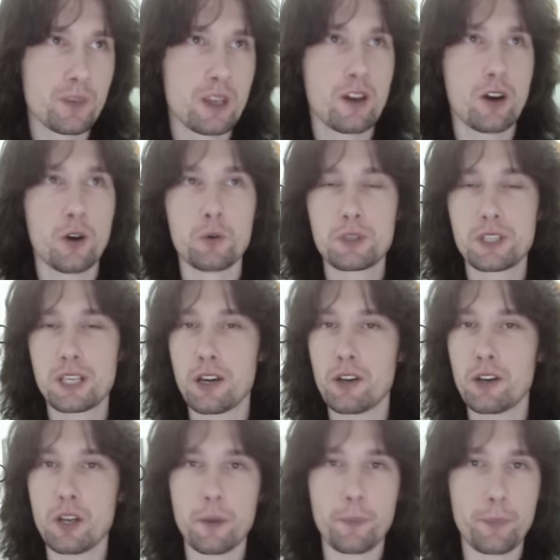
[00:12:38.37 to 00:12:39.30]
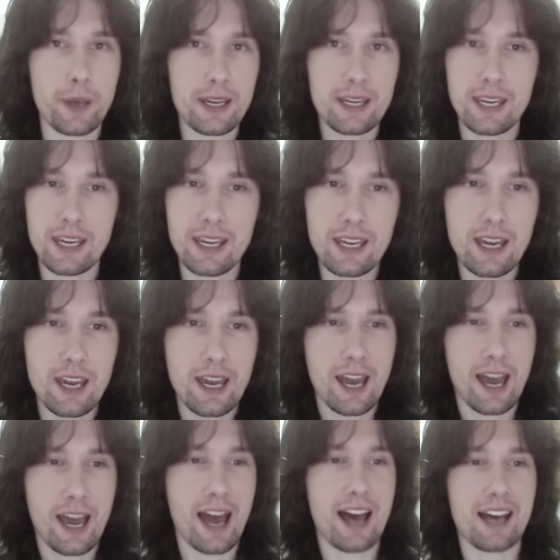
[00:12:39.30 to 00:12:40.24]
alternate picking
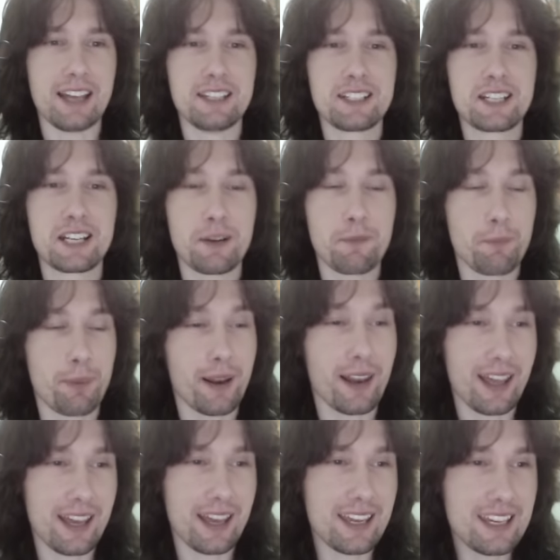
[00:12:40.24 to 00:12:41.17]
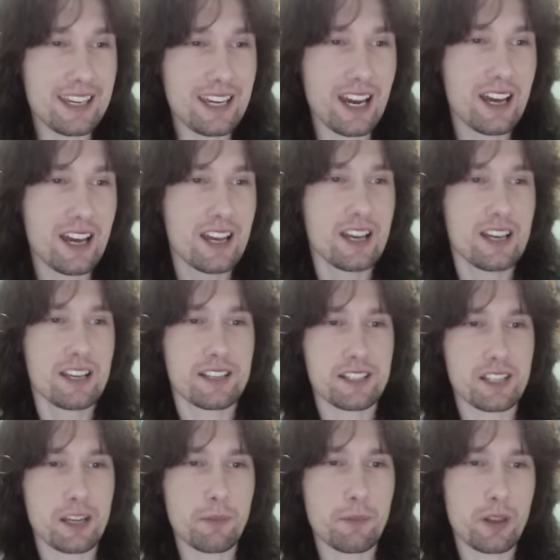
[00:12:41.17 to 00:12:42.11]
and playing
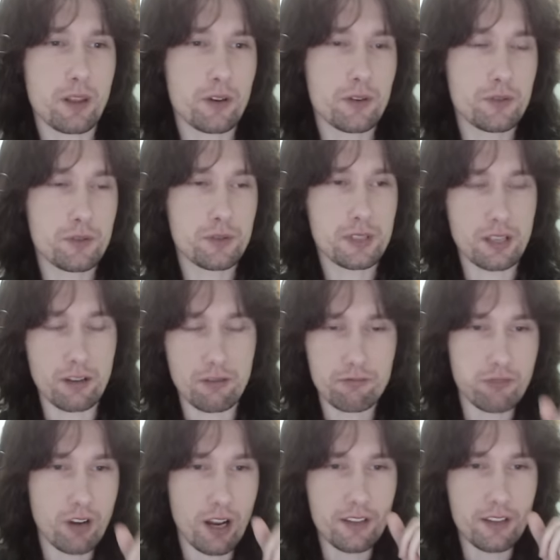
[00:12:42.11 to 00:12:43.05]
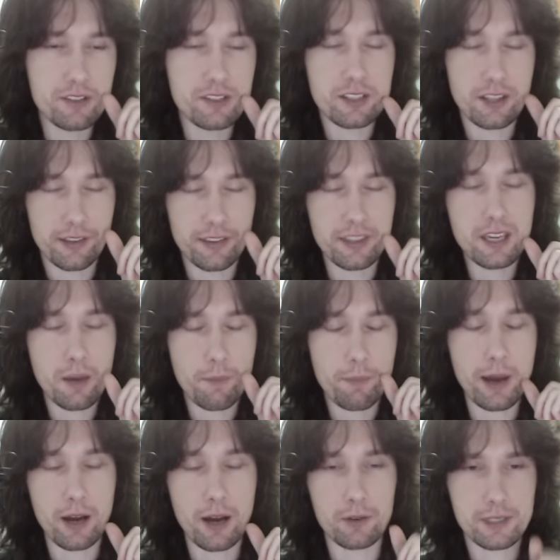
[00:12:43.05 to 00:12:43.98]
some of those runs. The thing
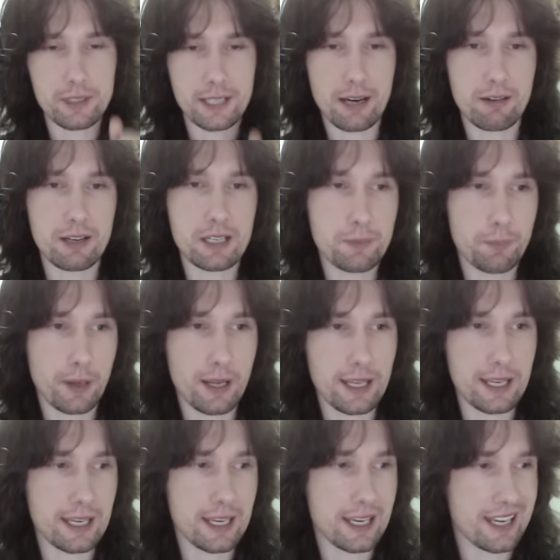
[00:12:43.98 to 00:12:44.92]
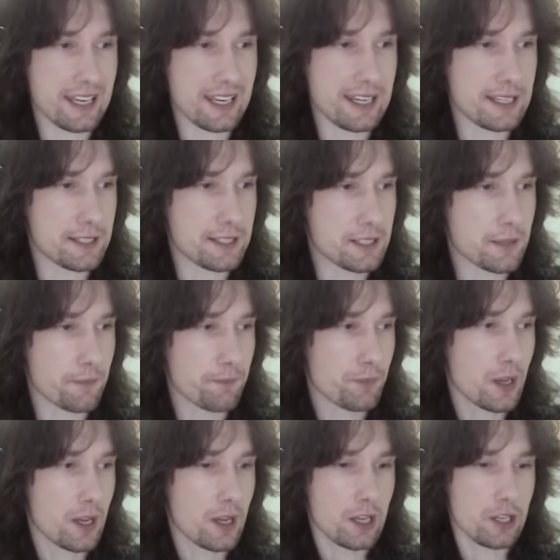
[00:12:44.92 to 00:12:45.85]
about Terry's playing is
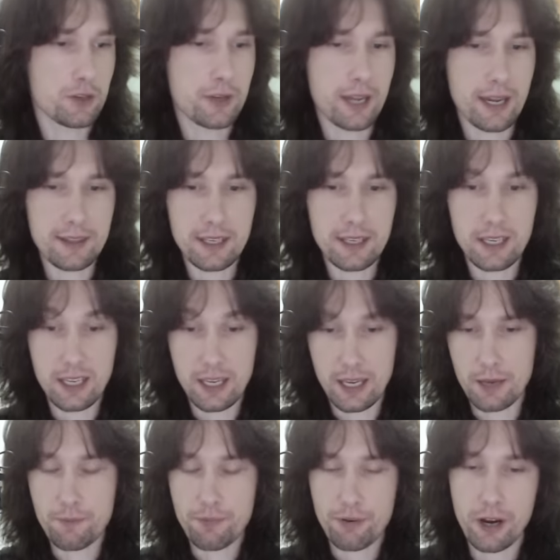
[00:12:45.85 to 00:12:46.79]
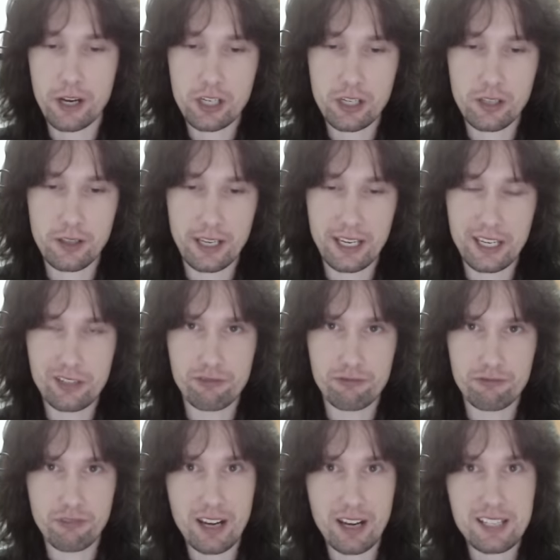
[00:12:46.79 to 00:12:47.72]
you get the impression that he's
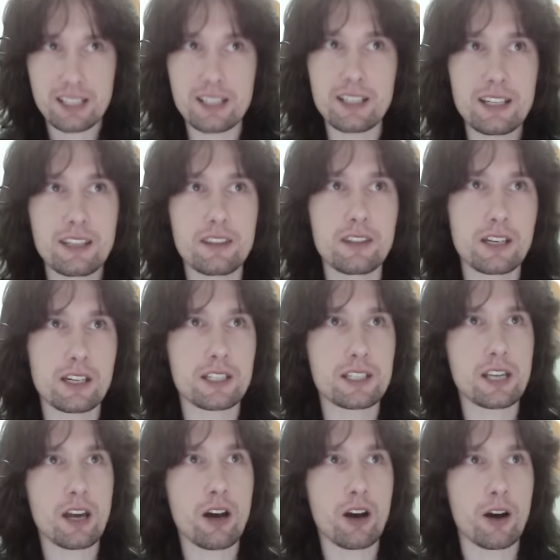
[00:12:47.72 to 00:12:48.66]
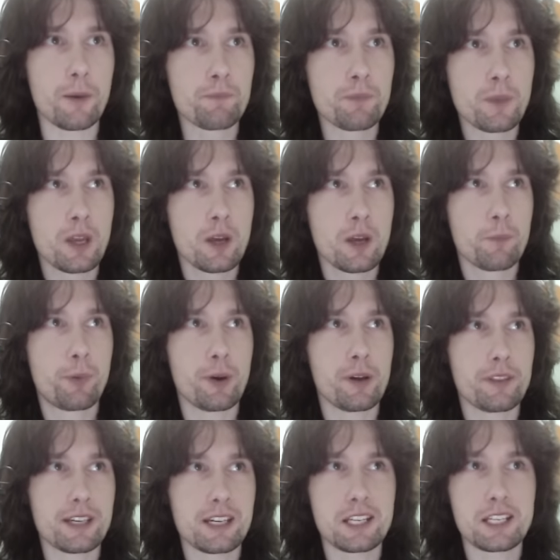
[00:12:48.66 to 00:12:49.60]
wrestling the guitar,
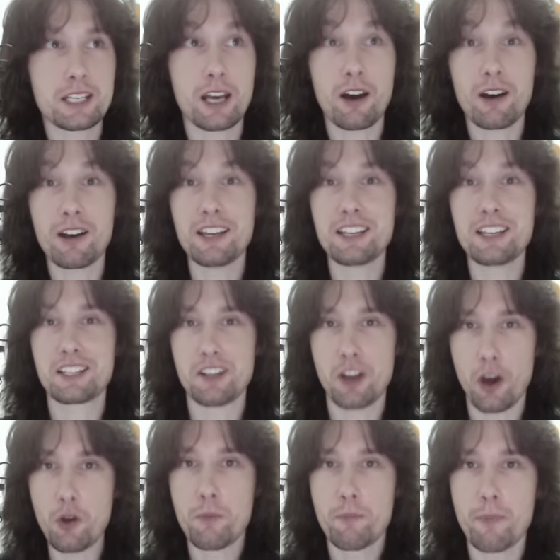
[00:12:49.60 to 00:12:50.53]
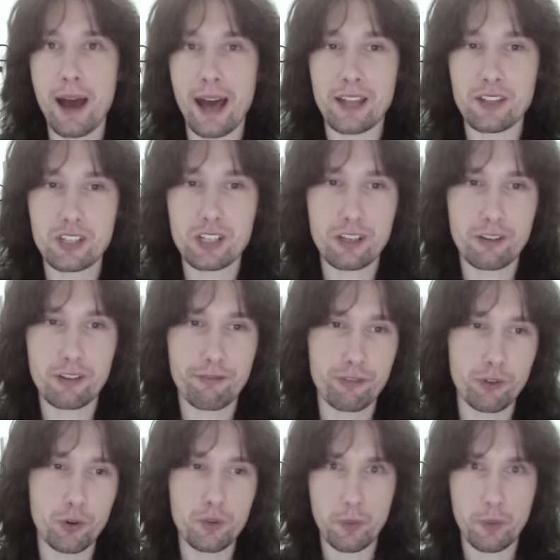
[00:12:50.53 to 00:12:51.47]
but the guitar is no match
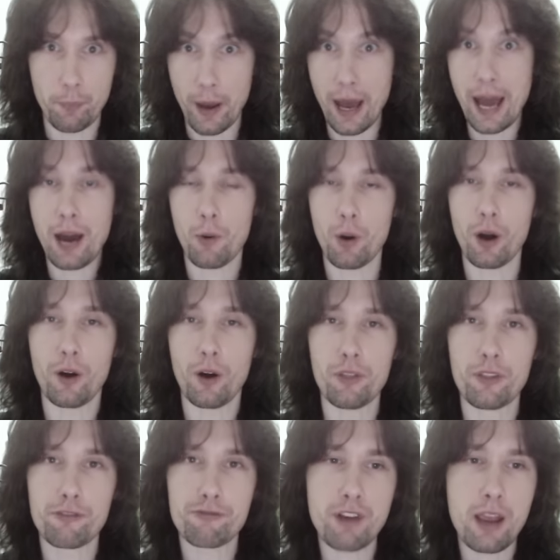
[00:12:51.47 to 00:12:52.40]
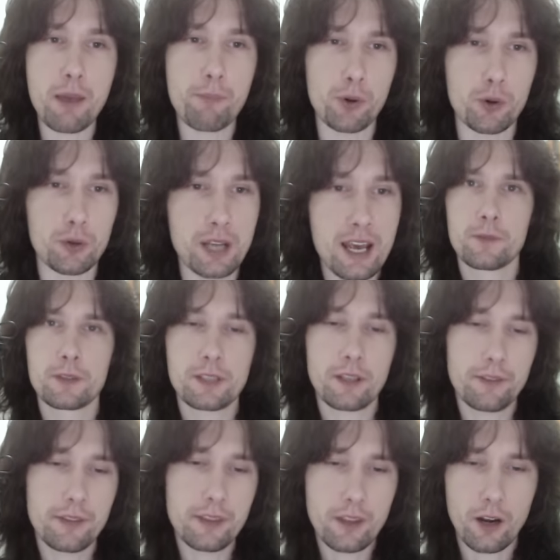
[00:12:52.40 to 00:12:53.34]
for the power on the fretboard.
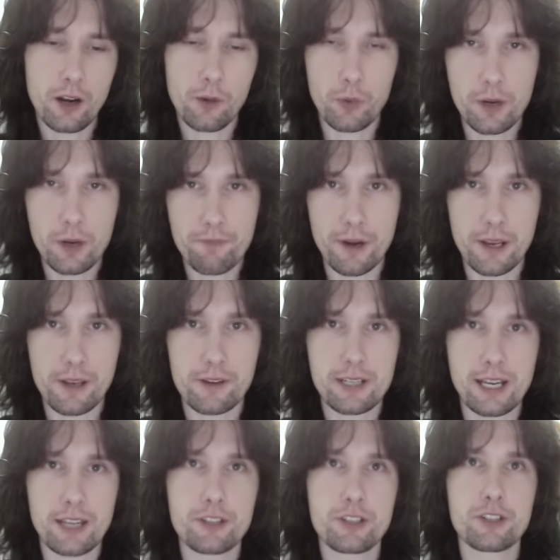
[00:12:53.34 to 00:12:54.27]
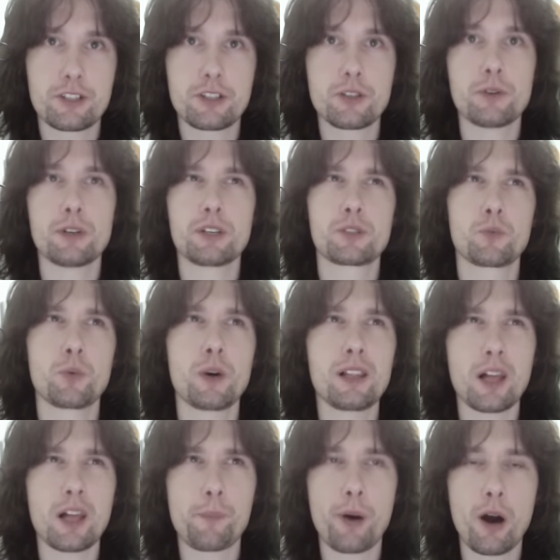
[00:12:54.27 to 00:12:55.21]
Something that I want to bring your attention to as
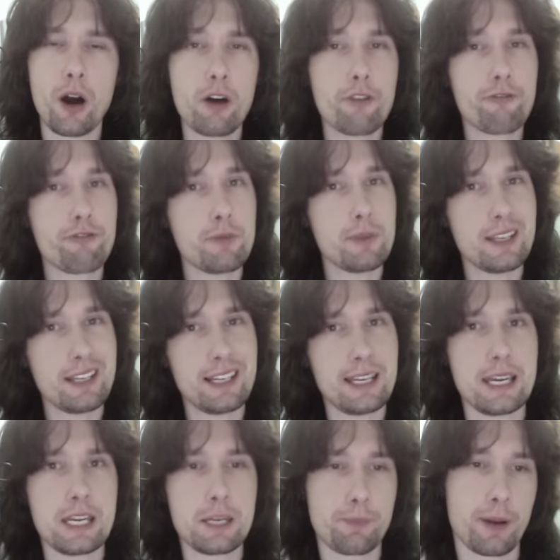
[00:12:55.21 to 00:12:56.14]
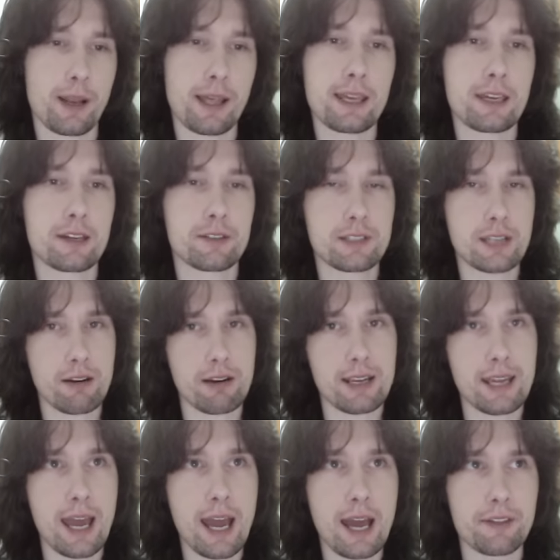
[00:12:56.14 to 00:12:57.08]
well, apart from the lead playing of Terry
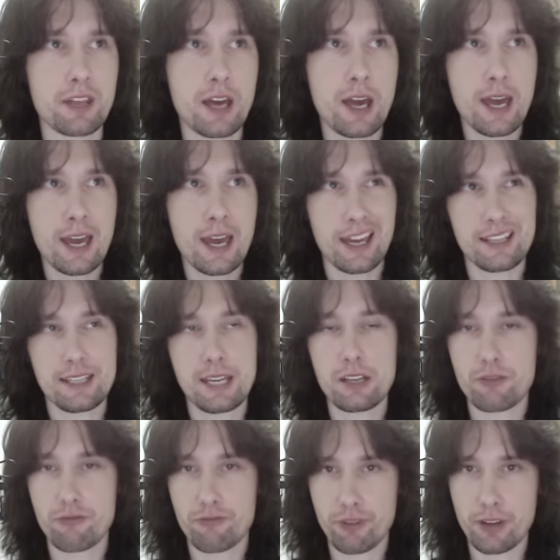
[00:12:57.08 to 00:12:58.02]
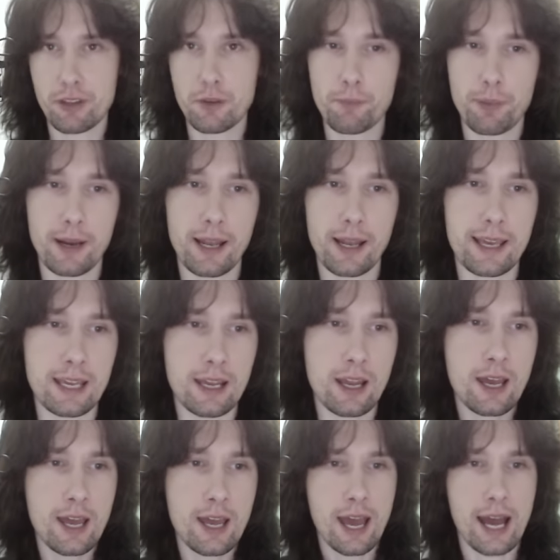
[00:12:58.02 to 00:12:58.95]
Kath, is his rhythm playing
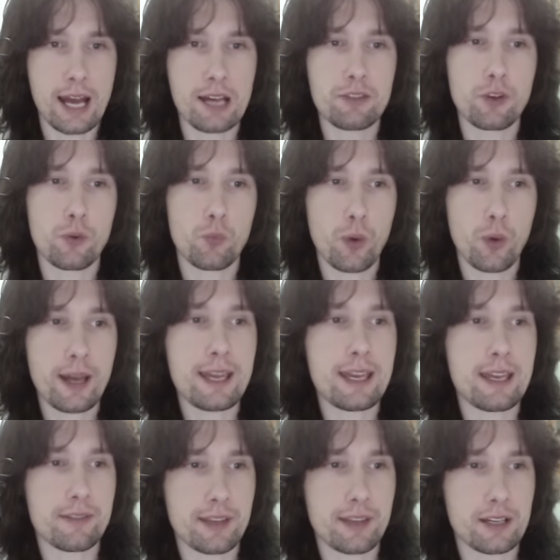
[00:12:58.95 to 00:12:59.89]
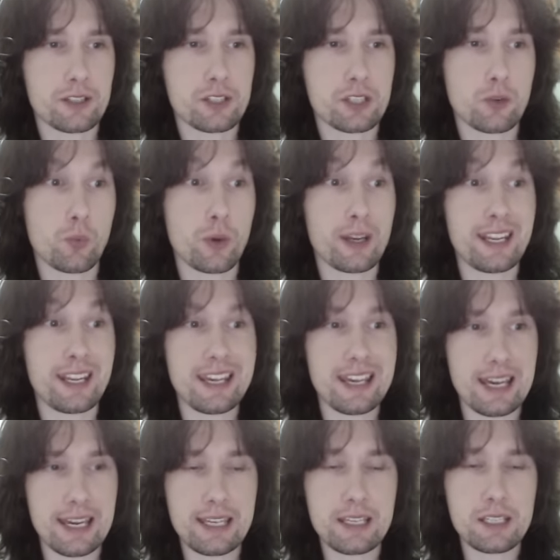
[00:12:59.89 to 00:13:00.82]
and the way that when he
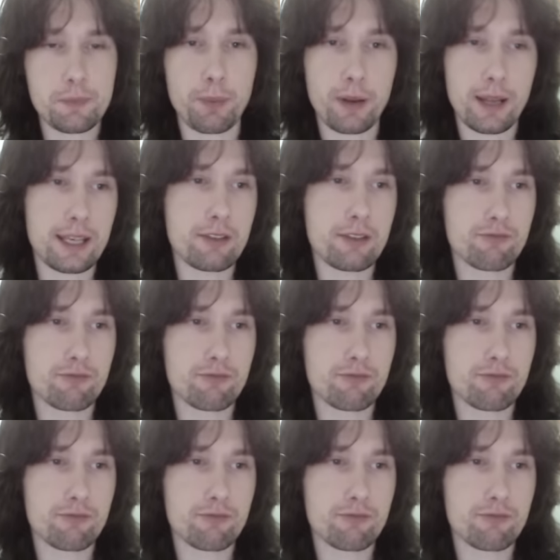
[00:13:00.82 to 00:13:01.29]
is playing